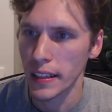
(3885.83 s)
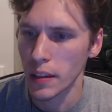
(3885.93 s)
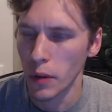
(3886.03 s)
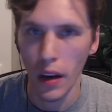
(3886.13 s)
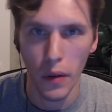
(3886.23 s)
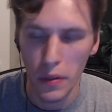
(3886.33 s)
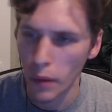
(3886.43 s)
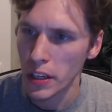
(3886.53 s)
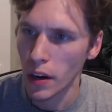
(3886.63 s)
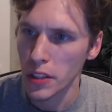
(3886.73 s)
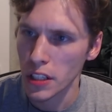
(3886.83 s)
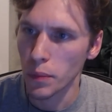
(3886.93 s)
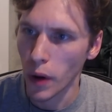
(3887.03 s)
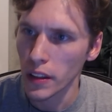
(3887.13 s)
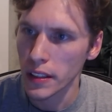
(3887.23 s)
we, are we, are we talking, is this a
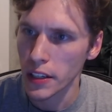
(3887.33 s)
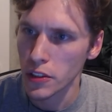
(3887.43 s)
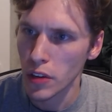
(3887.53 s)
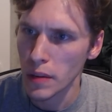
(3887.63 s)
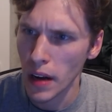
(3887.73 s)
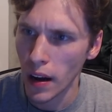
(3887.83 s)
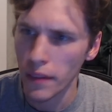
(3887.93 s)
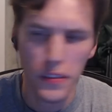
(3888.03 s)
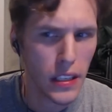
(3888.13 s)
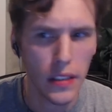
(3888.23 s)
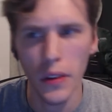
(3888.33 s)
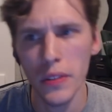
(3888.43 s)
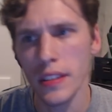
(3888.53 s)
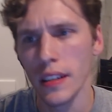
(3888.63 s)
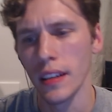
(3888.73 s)
politics stream now? I've seen
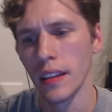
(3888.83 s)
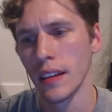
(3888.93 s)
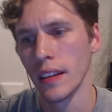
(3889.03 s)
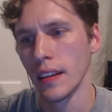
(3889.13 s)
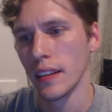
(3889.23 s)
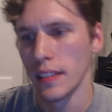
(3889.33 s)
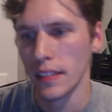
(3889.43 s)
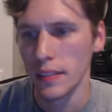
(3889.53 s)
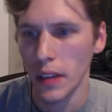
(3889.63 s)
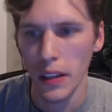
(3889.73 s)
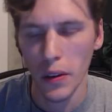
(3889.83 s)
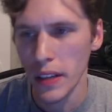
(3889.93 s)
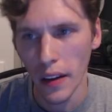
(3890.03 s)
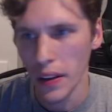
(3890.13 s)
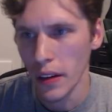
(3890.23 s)
those. We're not going
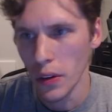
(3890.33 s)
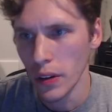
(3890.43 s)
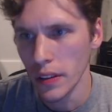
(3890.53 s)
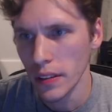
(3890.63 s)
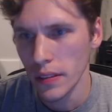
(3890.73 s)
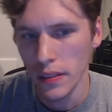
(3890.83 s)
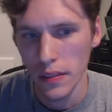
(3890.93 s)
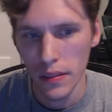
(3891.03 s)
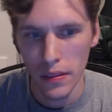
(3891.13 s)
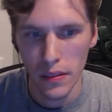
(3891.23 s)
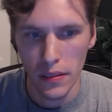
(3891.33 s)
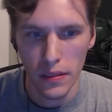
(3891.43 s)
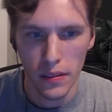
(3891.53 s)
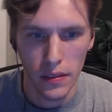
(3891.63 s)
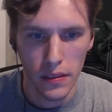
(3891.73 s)
down that road.
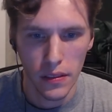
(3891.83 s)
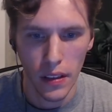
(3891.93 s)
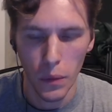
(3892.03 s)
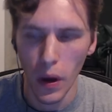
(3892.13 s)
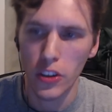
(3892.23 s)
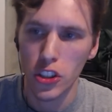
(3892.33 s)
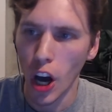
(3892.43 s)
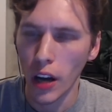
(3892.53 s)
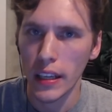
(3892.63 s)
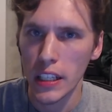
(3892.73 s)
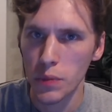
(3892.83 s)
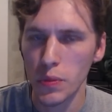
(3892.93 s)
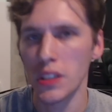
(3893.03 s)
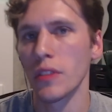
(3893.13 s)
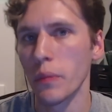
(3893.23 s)
I'm not talking
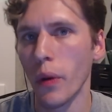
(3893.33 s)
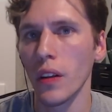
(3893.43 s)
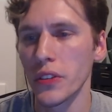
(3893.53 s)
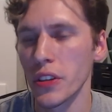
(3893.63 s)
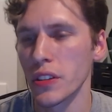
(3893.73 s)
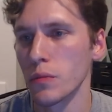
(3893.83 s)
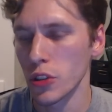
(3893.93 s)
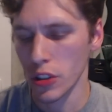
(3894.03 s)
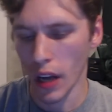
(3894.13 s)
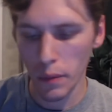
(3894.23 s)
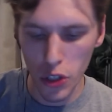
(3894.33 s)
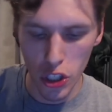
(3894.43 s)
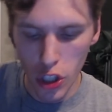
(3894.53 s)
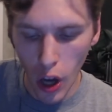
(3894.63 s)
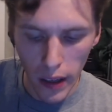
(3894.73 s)
specific politics. I'm just, I'm just
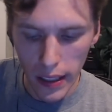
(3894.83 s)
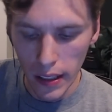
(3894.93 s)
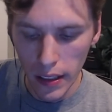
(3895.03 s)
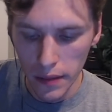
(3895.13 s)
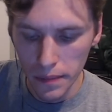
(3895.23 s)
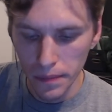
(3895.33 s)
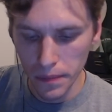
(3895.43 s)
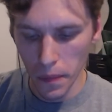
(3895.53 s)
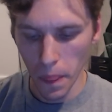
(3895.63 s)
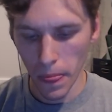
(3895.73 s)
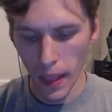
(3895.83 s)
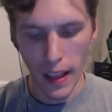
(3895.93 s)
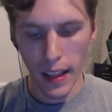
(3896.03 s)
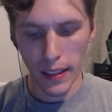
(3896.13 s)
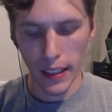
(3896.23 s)
talking
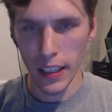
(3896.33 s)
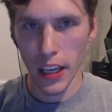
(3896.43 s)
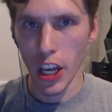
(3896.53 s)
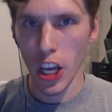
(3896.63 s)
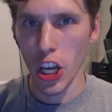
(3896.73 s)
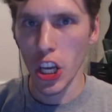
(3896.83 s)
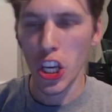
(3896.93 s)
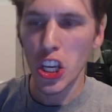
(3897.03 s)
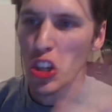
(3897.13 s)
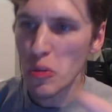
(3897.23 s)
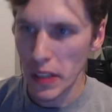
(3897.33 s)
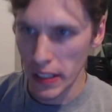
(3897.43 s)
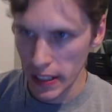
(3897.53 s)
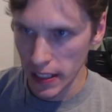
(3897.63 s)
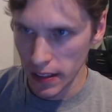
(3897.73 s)
like
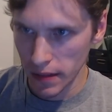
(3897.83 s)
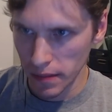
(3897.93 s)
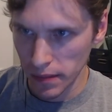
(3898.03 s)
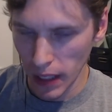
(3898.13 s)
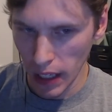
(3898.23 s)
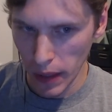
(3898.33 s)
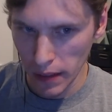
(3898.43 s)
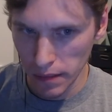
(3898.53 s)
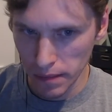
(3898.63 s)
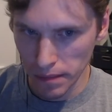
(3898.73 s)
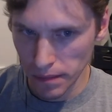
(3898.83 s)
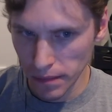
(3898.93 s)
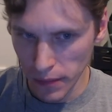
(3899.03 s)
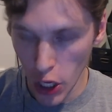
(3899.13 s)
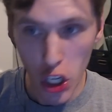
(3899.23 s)
humans. You know what I mean?
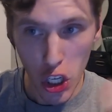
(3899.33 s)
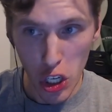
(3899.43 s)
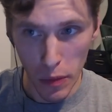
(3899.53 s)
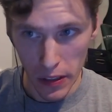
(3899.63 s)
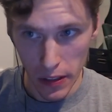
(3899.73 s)
Humans.